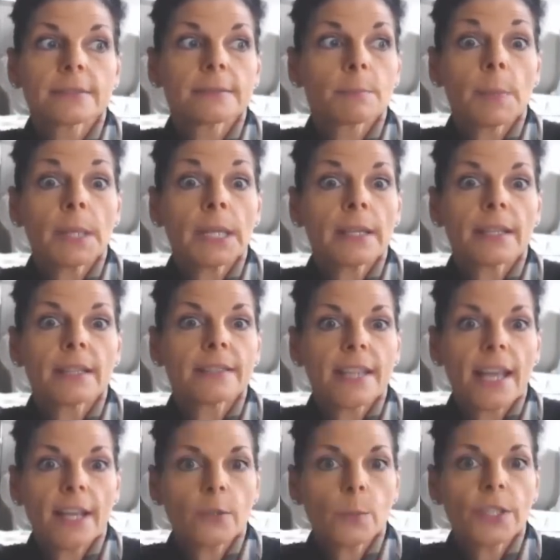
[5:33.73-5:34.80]
being
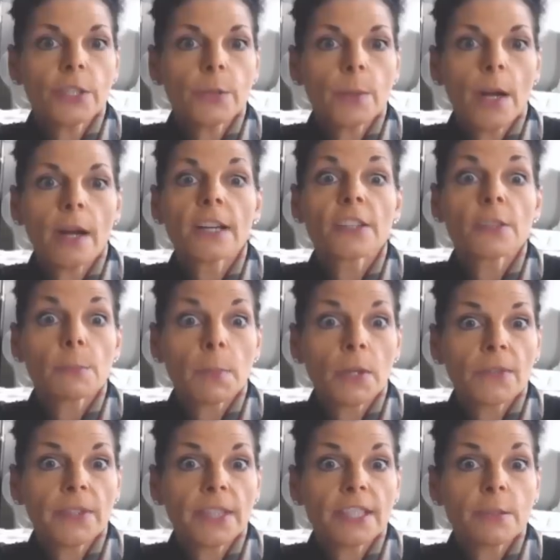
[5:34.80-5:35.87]
content where you are is
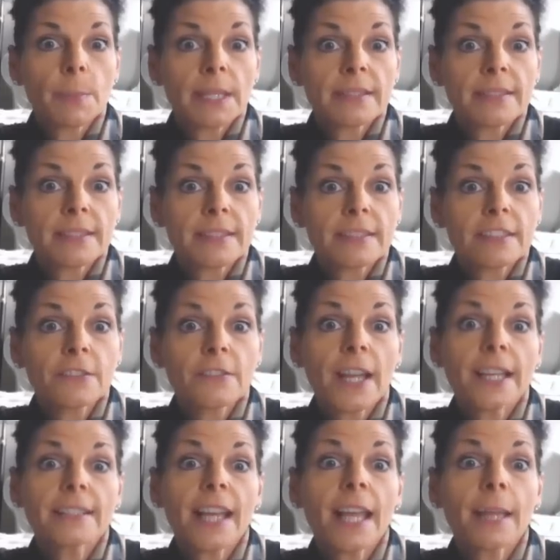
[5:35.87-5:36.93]
perfect, because this is
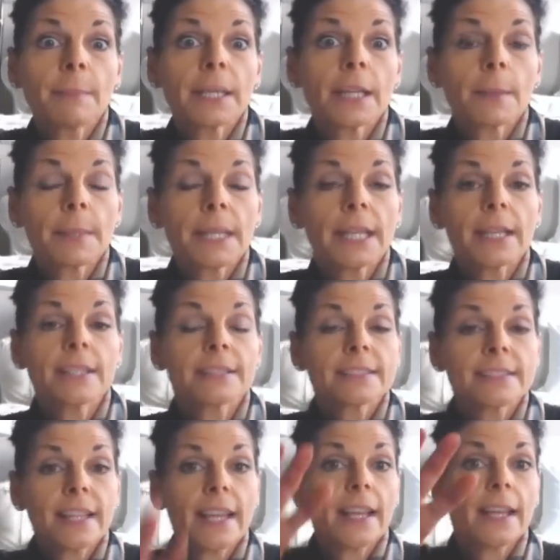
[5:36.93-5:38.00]
divine timing coming in and
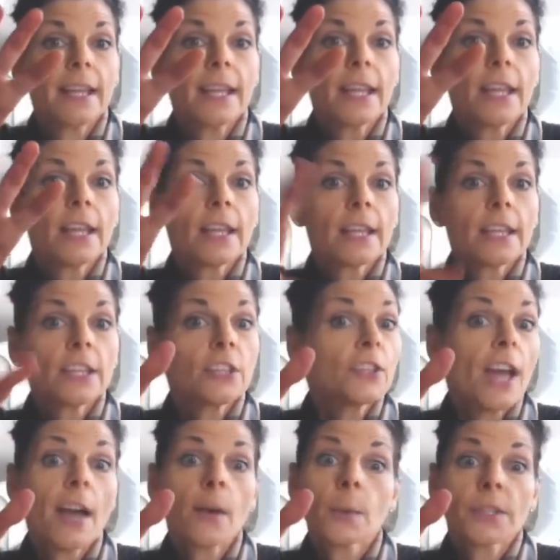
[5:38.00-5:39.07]
saying you're
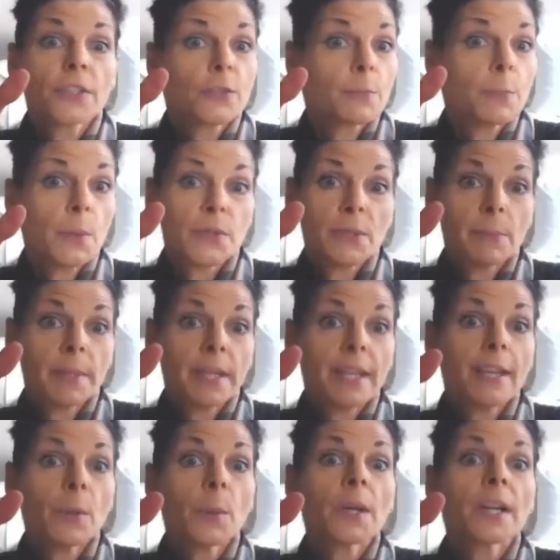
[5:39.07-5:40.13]
not where you're supposed to be,
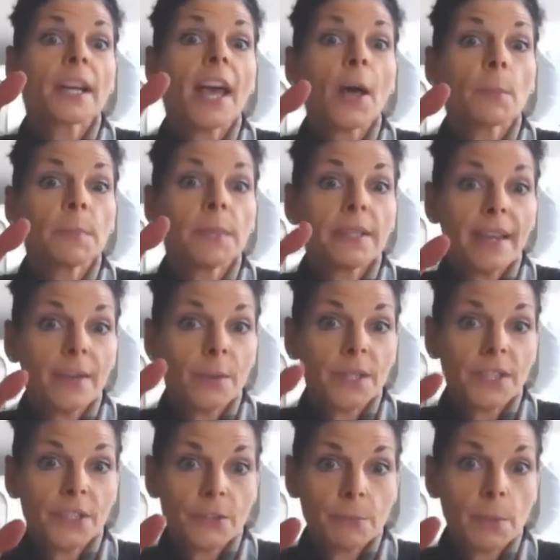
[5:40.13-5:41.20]
and we're going to help you get where
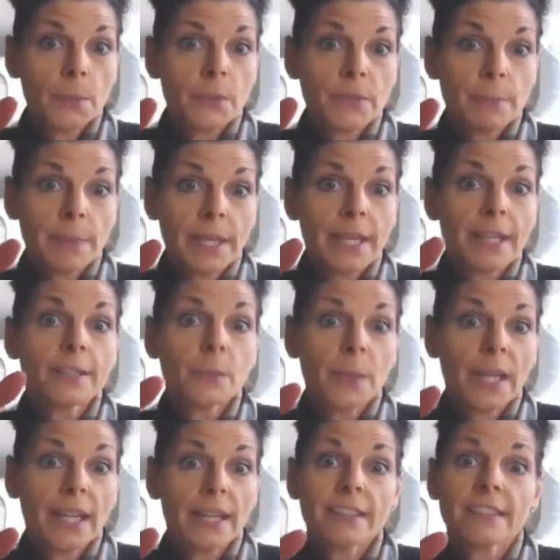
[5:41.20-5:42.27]
you're supposed to be,
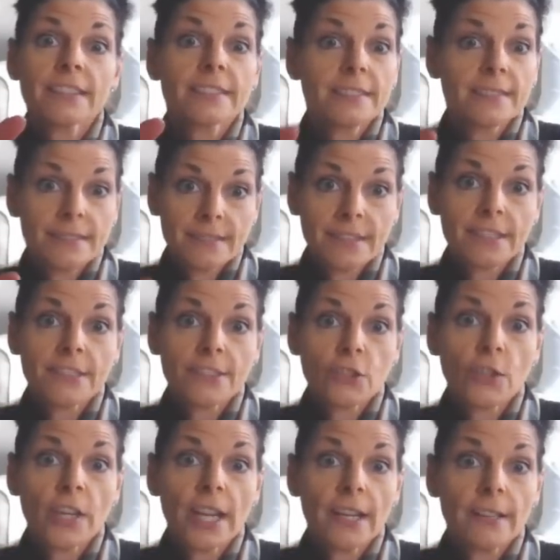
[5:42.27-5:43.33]
okay? This is
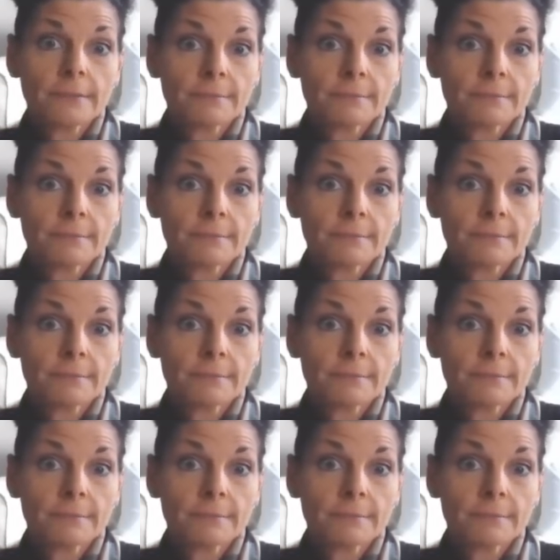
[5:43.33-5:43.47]
great.